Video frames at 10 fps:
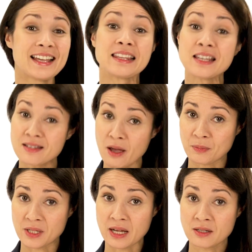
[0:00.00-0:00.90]
These
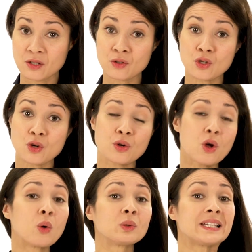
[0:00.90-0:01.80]
updates concern
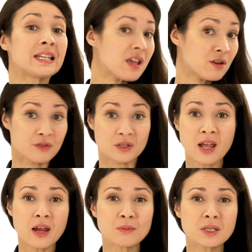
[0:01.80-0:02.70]
only
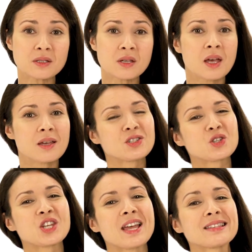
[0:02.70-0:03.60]
infotainment,
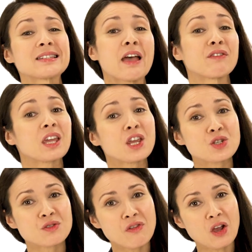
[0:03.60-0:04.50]
such as
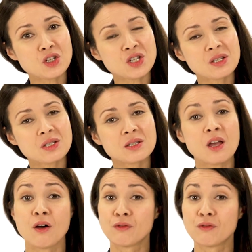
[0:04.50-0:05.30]
navigation functions,